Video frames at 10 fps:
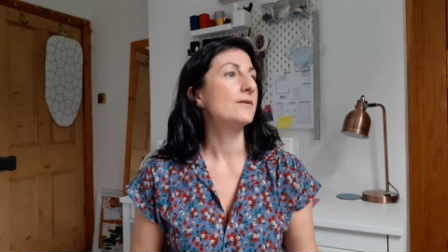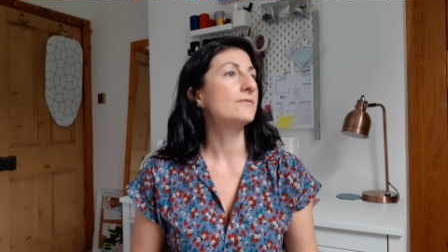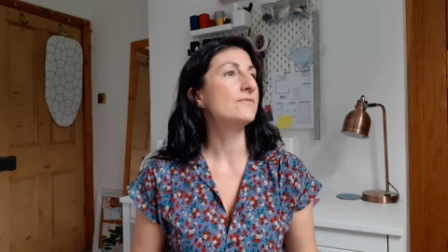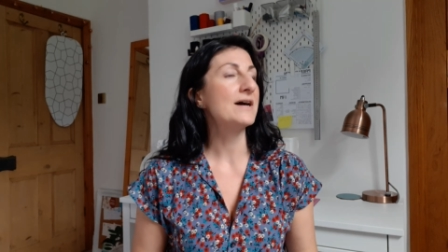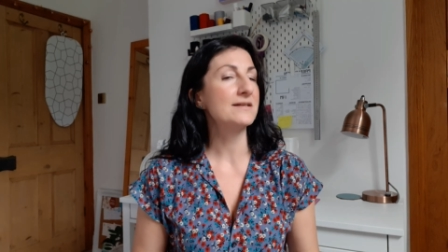
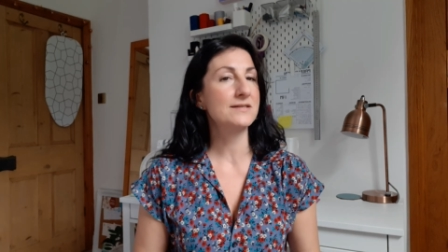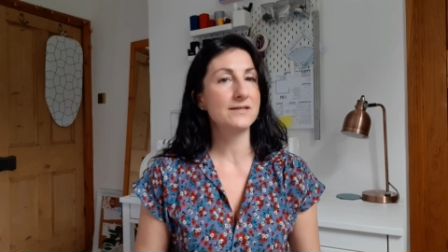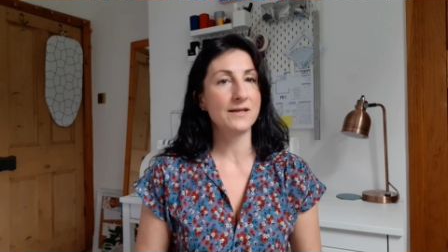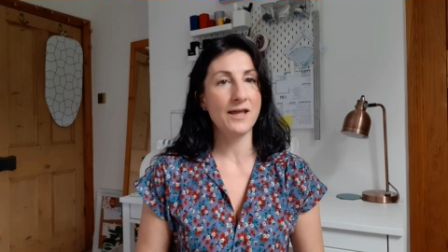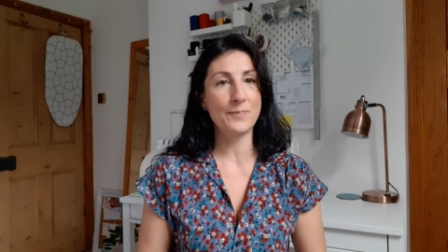
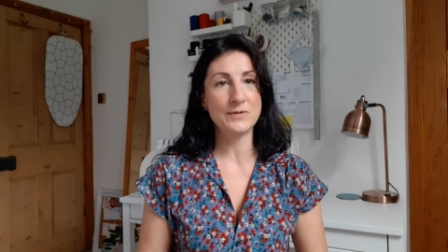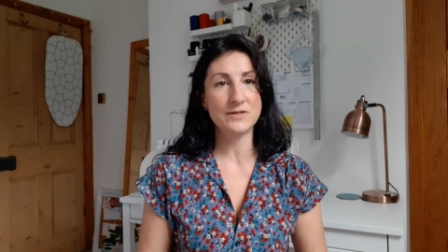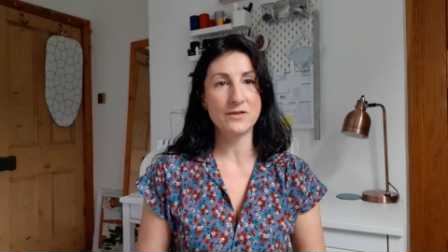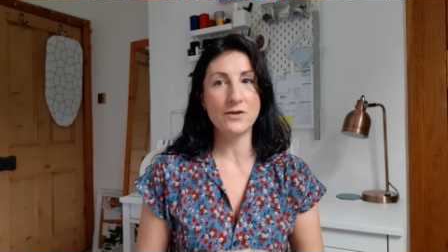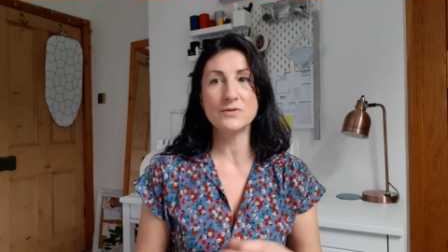those
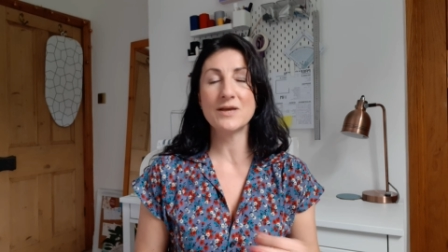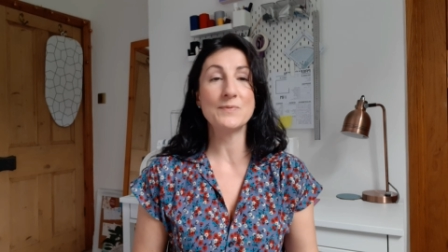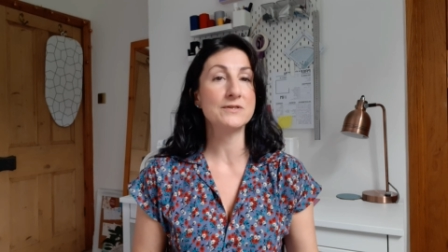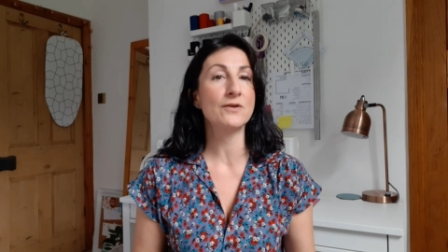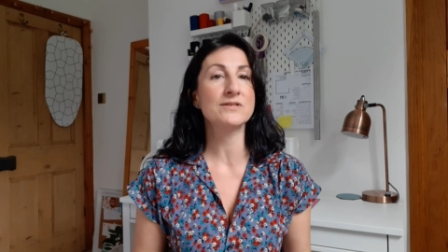
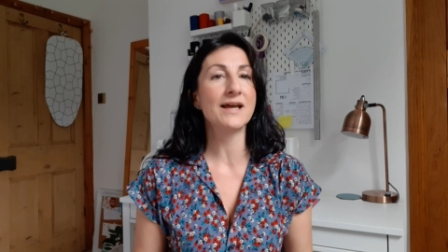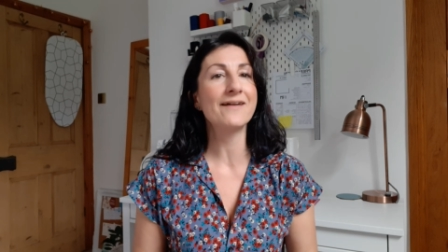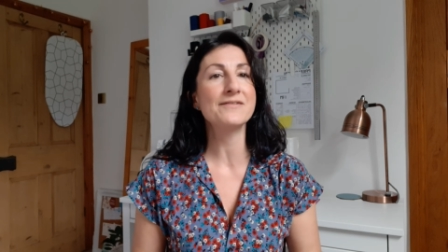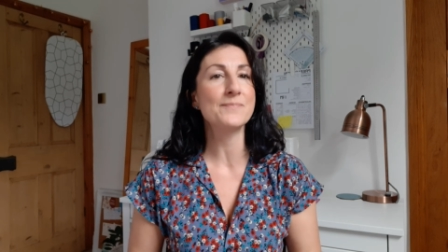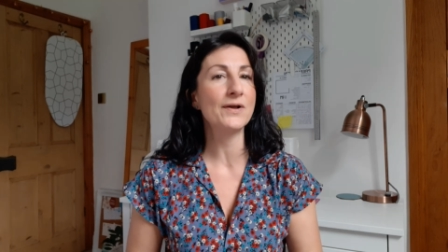episodes I
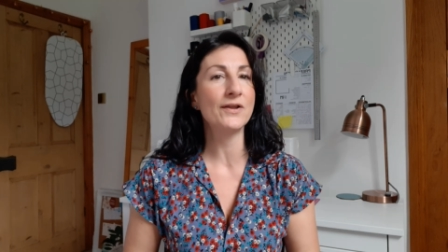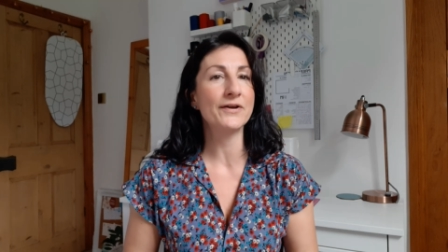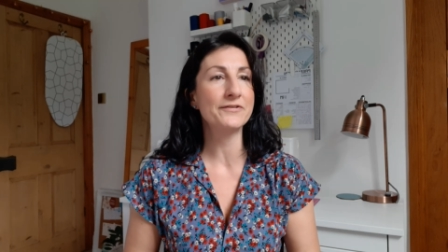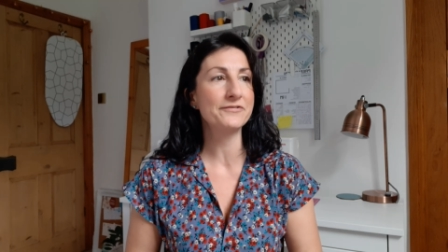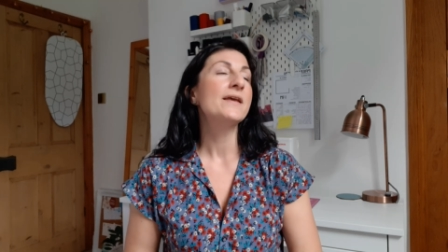have in my
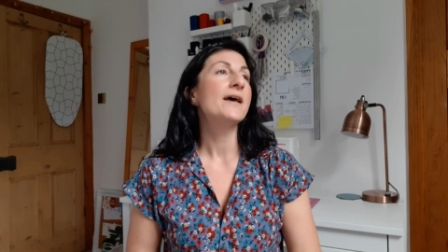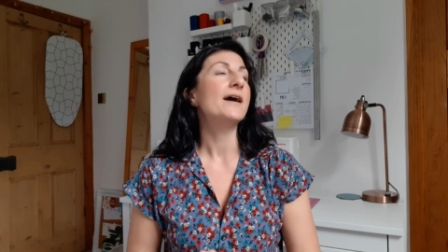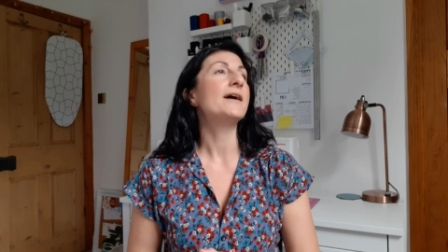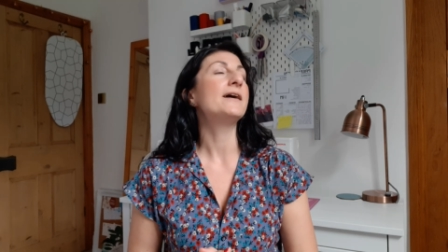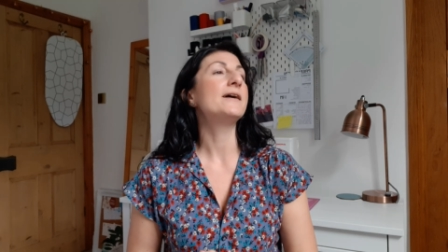life.
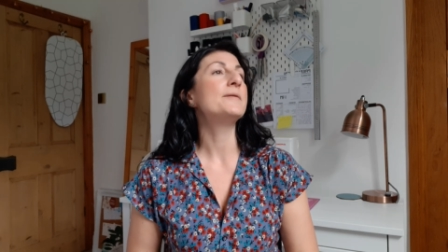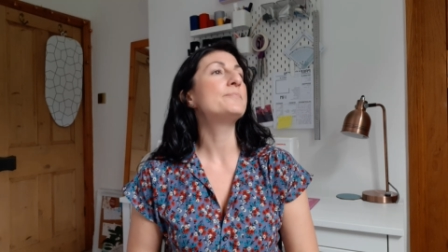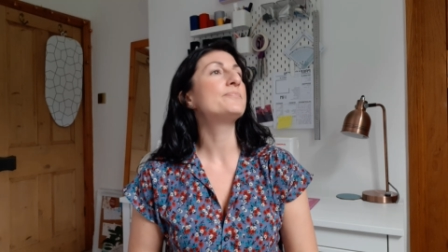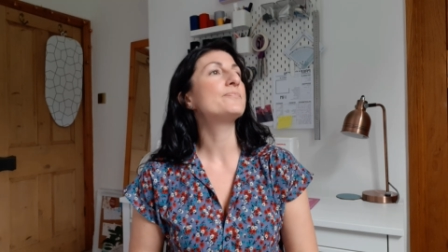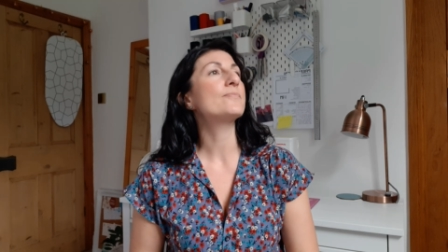
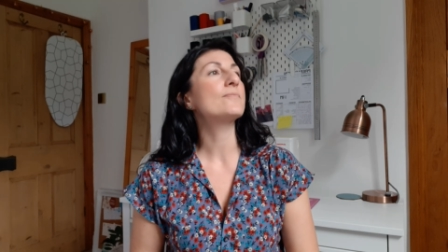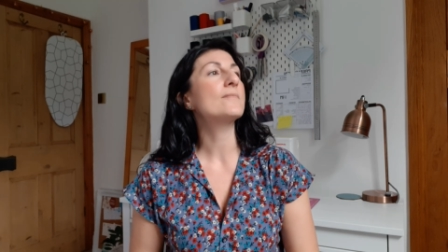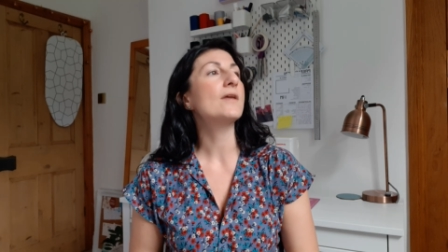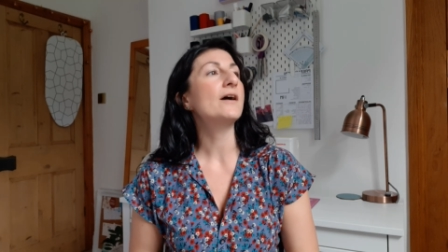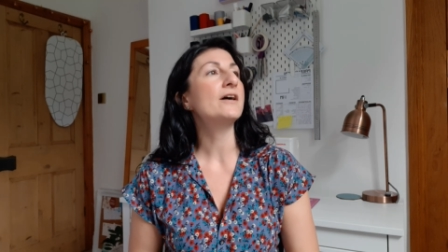
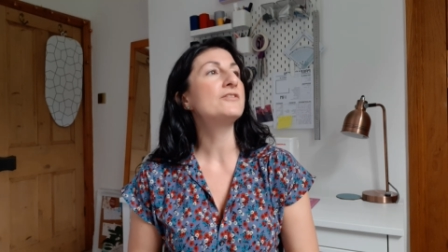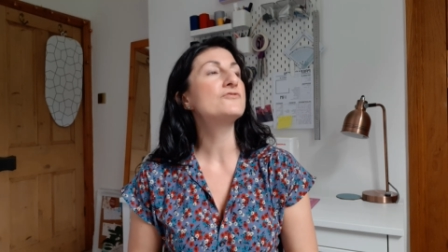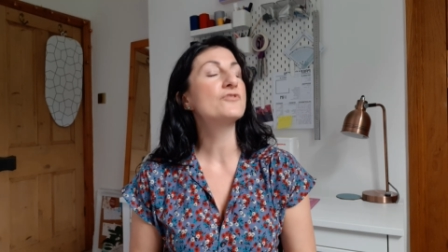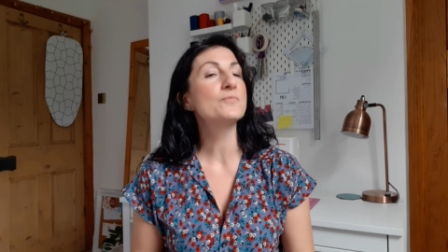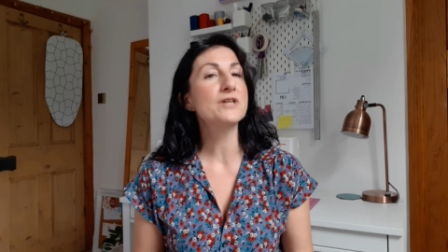And
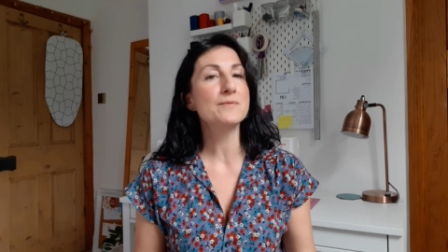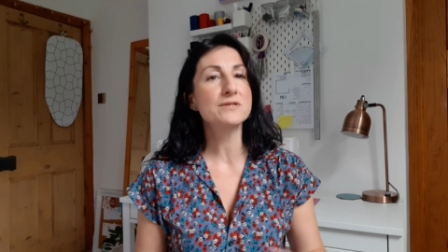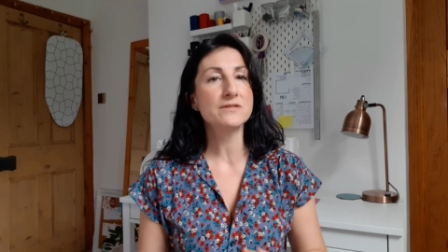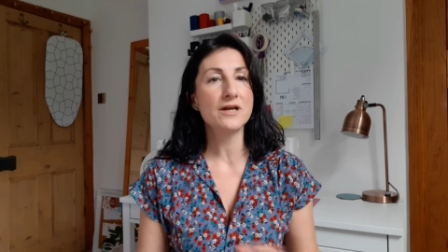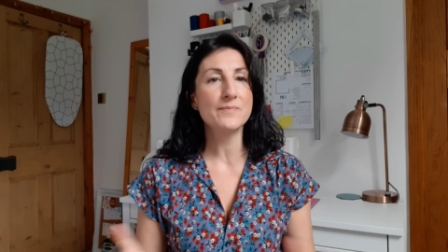from time
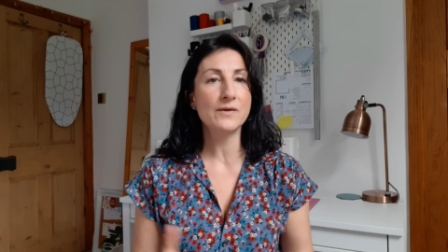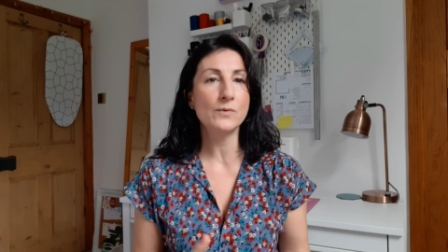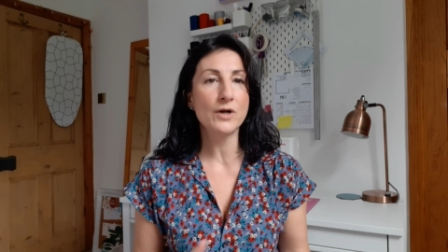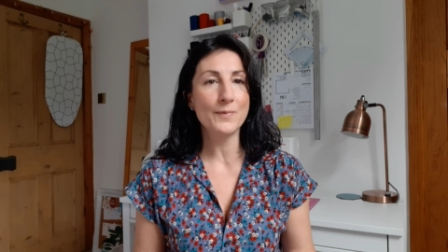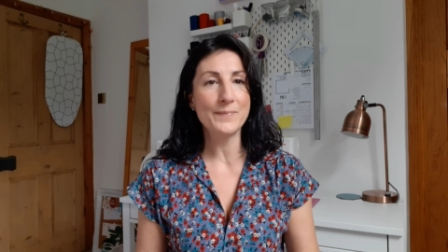to time they will
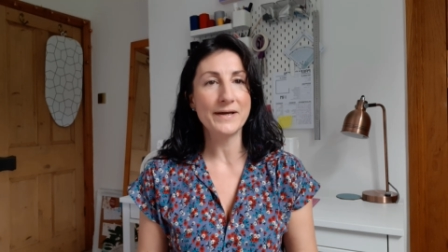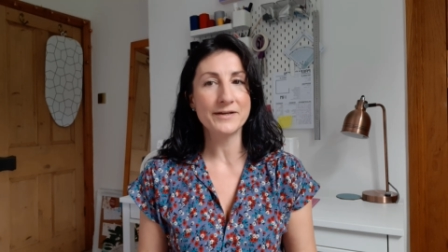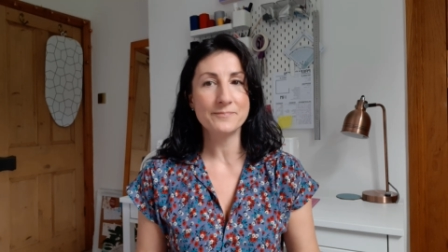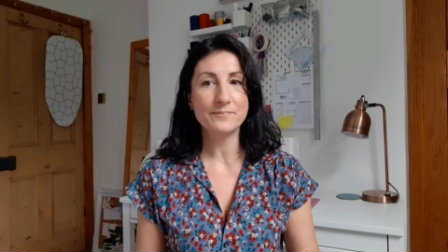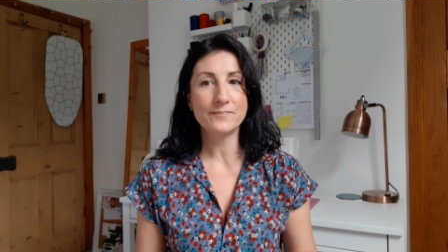come back.